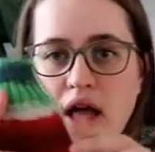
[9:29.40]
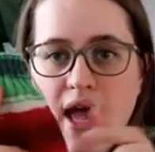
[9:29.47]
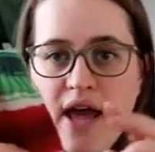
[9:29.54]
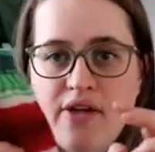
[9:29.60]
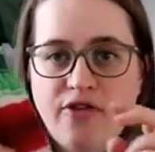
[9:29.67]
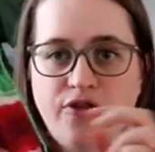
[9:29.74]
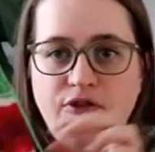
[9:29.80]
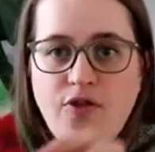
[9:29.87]

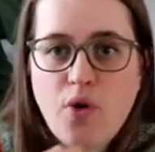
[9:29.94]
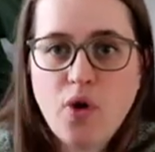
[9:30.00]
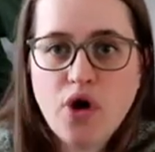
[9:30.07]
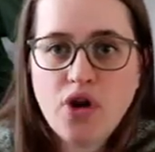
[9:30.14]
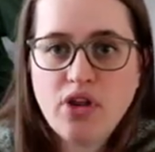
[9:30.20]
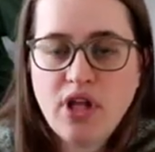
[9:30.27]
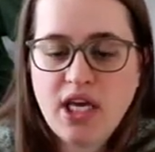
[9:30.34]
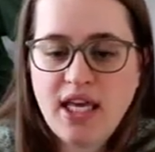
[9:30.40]
And
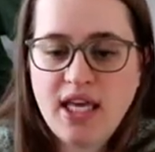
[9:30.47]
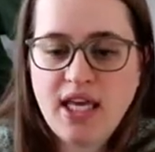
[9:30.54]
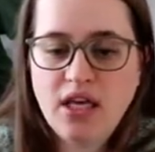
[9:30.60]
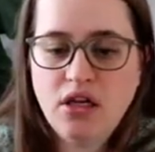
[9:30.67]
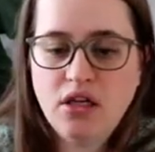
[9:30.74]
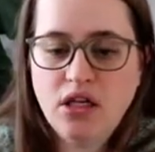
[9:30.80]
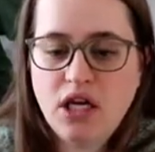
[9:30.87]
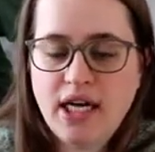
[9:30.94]
for the
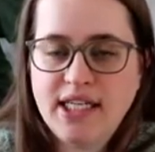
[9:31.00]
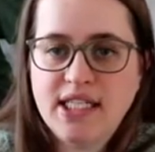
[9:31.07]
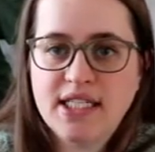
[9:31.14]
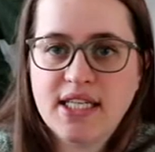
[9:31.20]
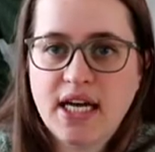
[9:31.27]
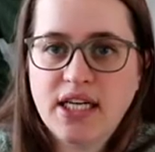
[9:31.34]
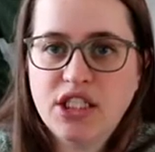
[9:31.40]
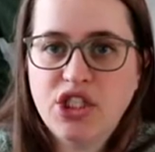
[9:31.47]
heel, I
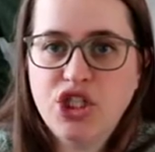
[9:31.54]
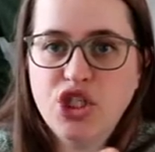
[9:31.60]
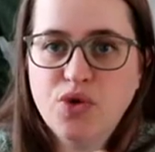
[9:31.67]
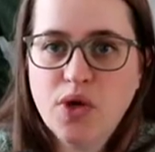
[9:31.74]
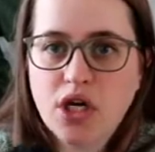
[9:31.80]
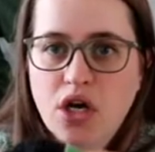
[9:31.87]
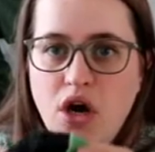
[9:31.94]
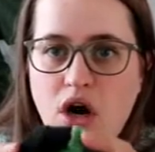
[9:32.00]
decided to
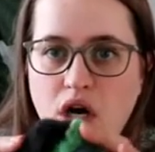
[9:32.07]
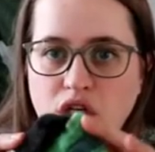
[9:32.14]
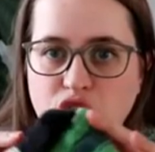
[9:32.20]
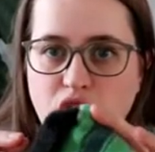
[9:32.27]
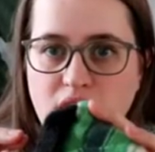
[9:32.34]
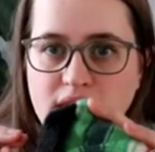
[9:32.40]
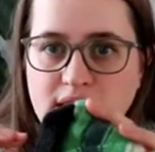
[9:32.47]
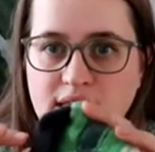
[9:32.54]
do a
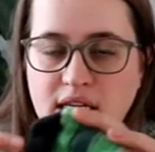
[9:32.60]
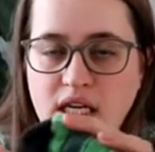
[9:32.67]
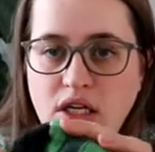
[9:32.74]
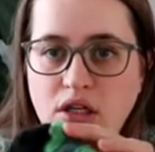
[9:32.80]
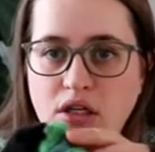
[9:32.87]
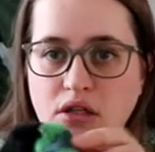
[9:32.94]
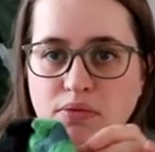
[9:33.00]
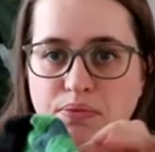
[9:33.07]
contrast
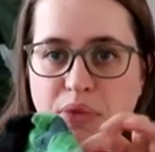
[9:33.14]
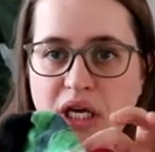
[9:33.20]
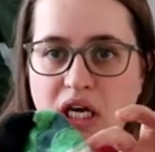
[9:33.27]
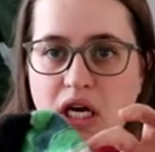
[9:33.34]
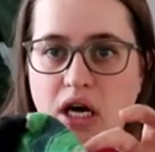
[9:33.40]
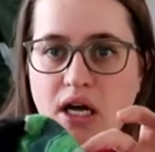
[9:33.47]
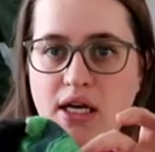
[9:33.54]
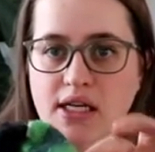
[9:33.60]
heel
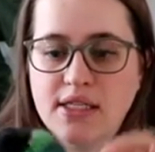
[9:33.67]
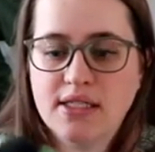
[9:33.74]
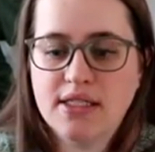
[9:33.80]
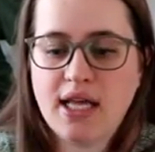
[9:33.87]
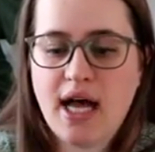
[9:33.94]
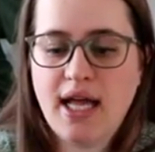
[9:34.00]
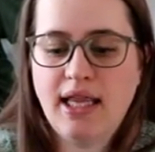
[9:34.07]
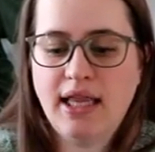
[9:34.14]

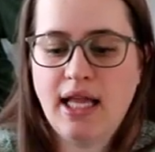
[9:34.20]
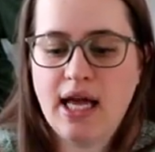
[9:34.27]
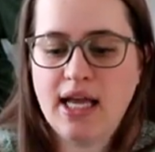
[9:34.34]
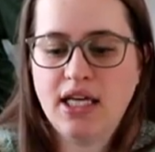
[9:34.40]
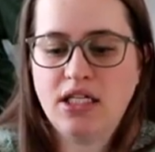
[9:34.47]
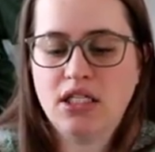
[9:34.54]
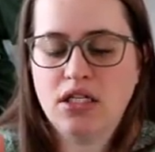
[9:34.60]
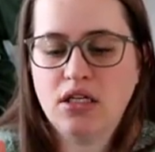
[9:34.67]
because I
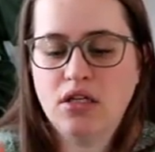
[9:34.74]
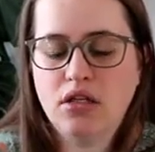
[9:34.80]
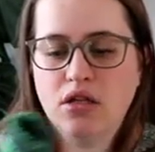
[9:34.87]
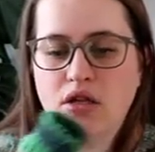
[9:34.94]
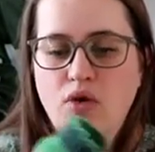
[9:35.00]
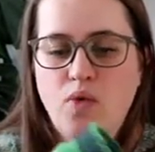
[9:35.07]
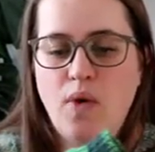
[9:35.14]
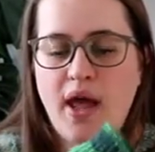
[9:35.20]
liked
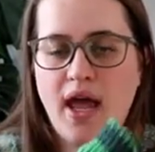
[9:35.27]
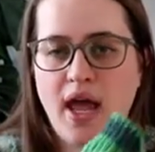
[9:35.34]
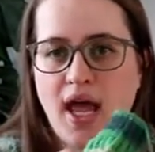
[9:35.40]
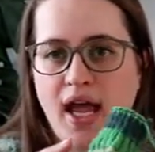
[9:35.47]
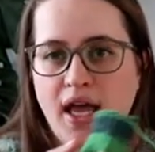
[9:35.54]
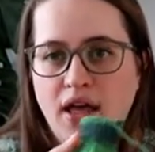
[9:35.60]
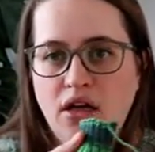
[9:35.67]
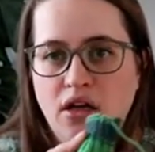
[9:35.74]
the
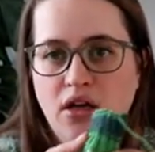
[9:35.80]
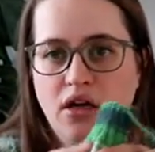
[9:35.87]
way